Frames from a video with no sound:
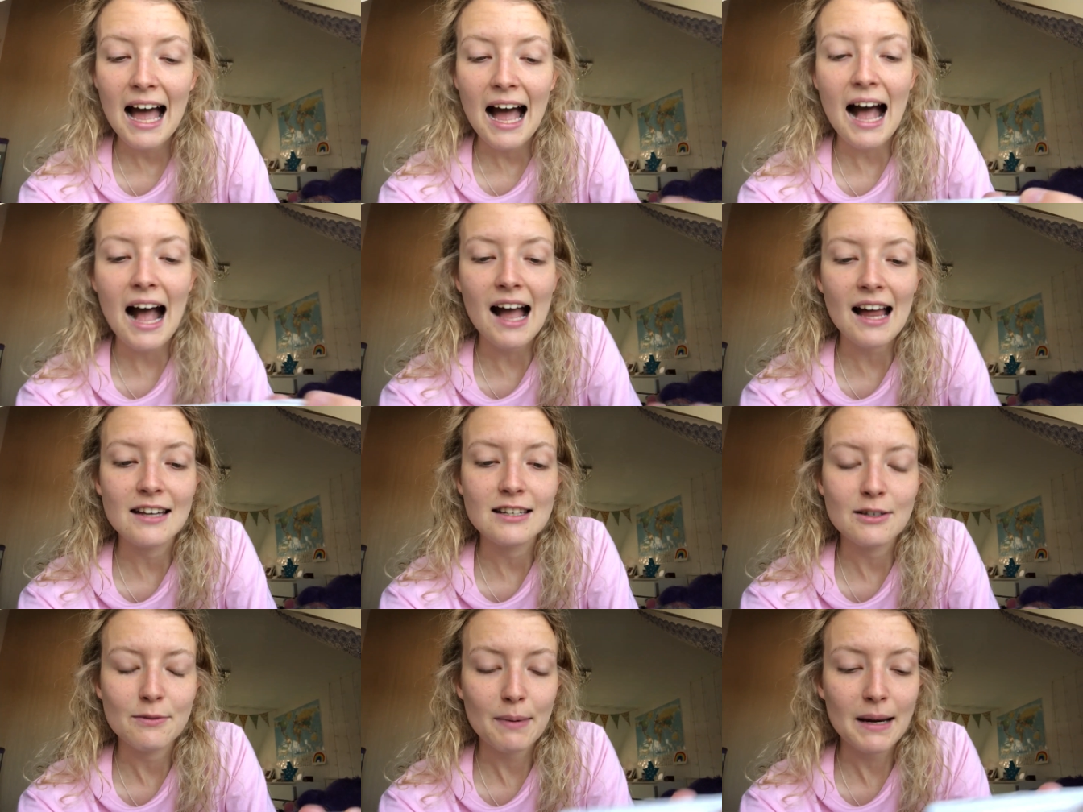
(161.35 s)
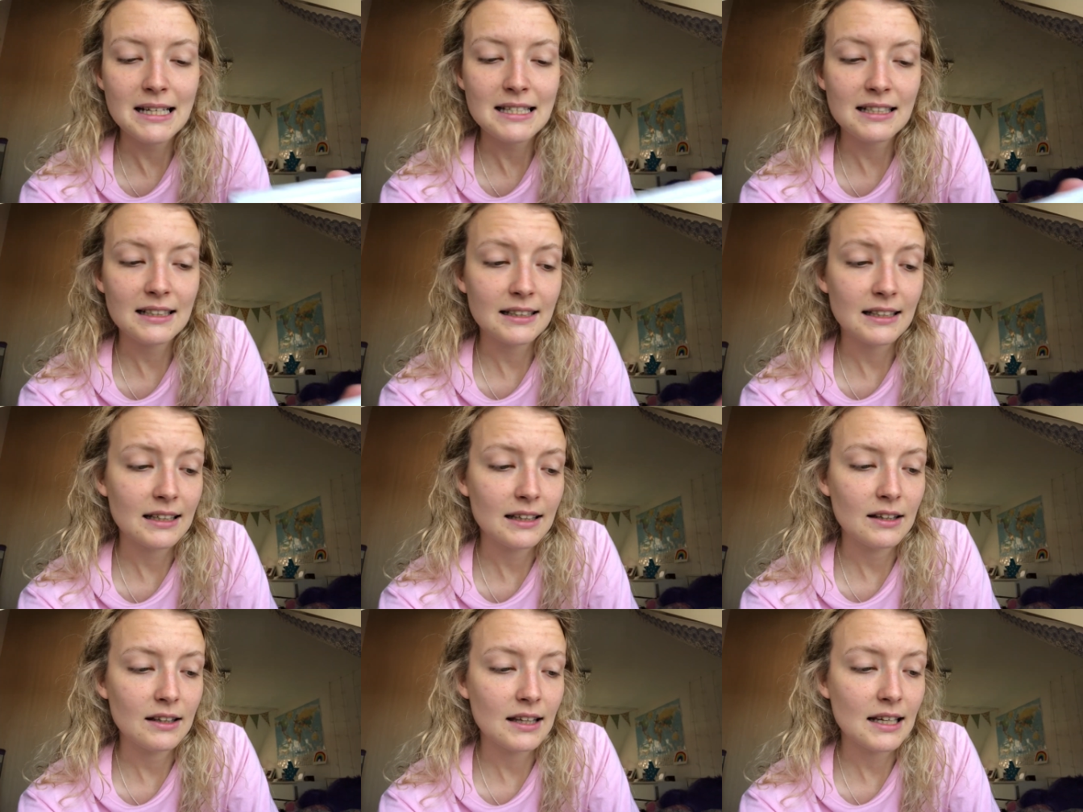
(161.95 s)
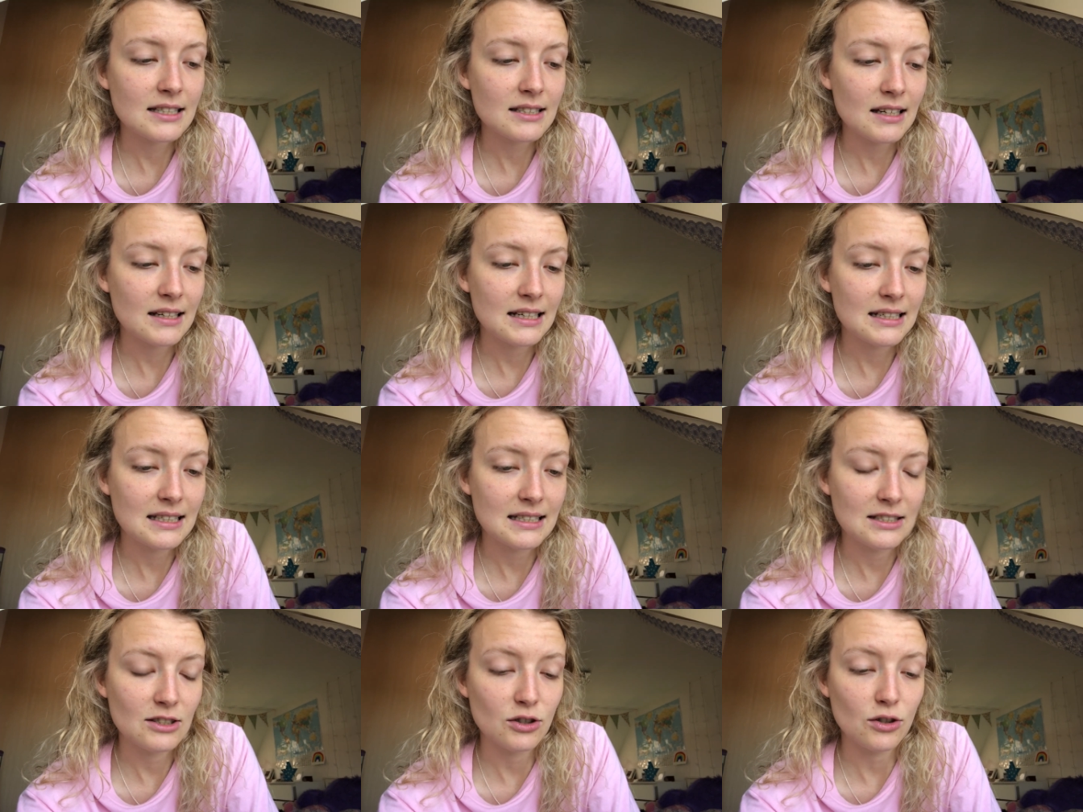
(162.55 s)
and basically the things I need
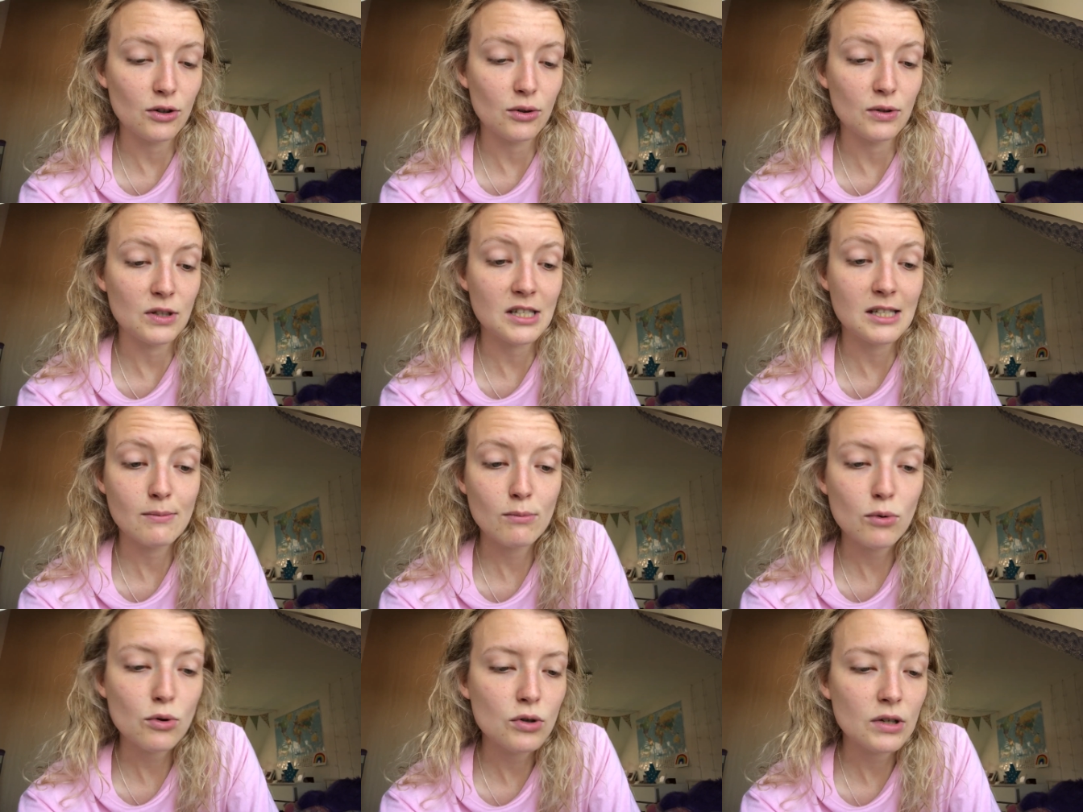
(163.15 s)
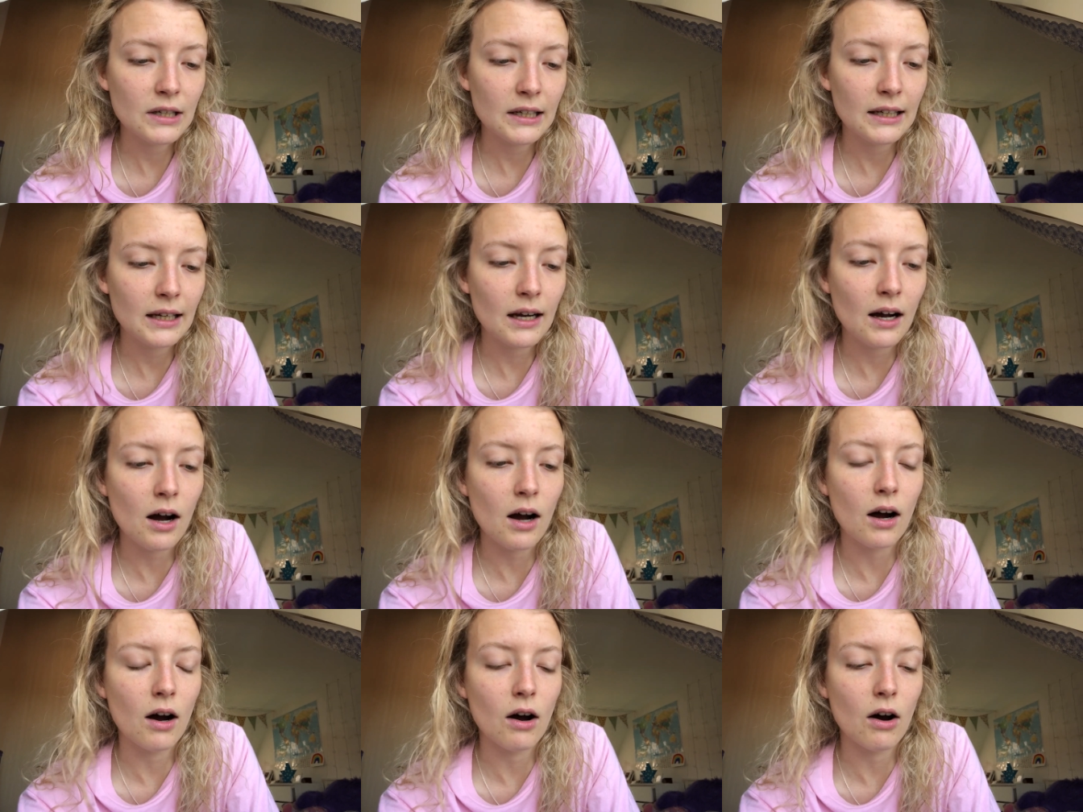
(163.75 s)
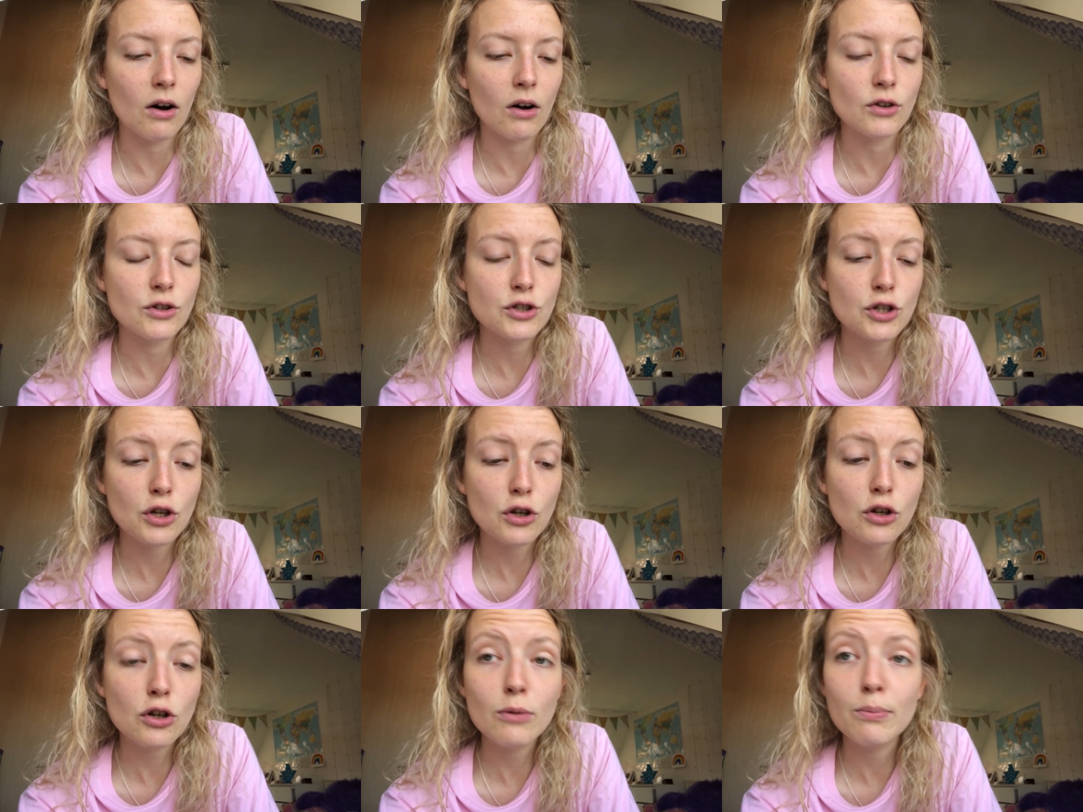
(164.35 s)
to do this morning are
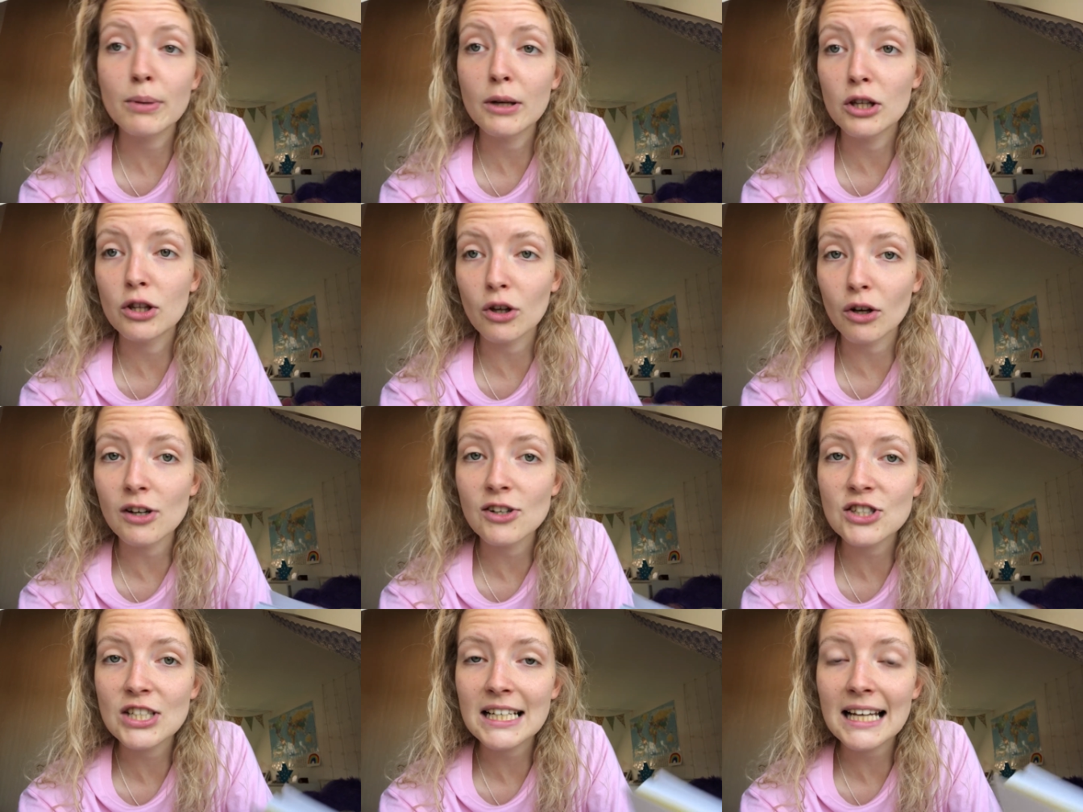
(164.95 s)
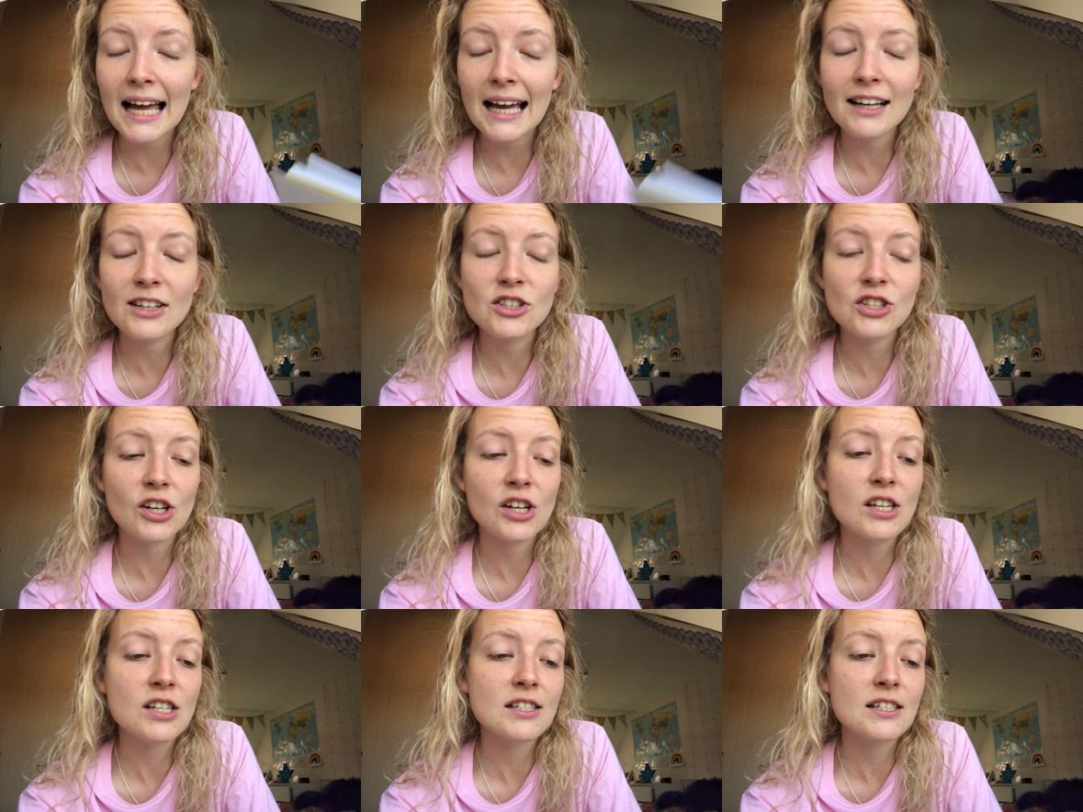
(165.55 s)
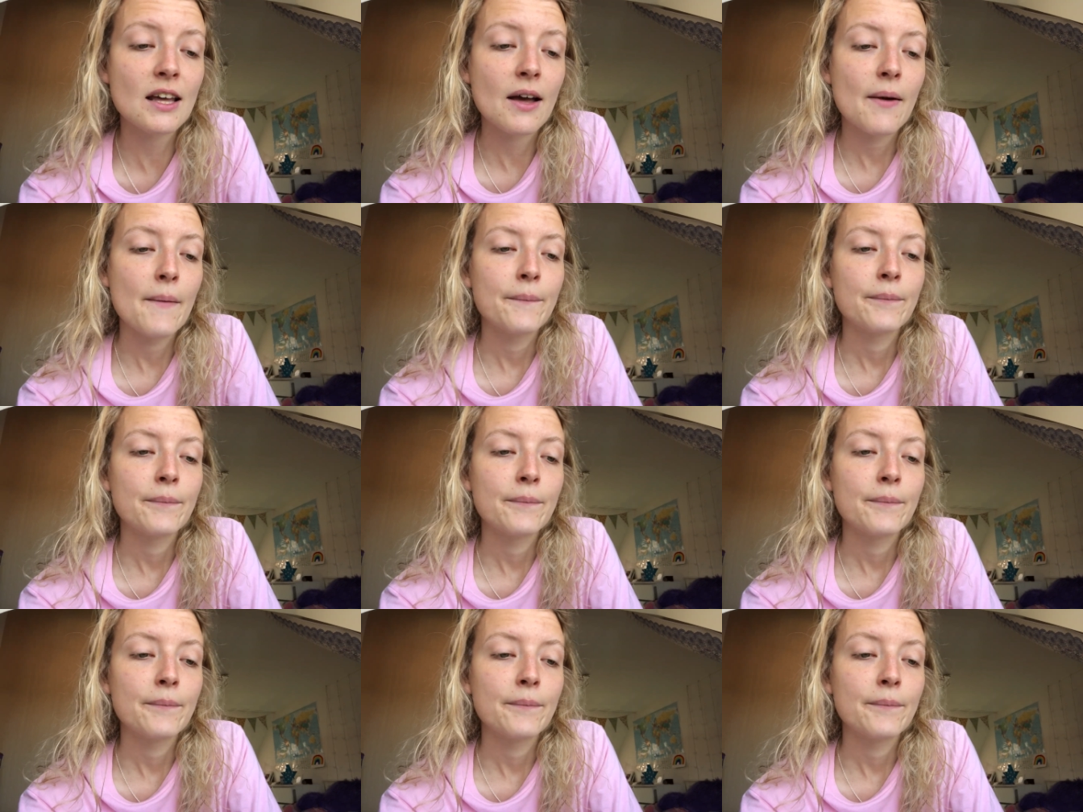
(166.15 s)
two pathology lectures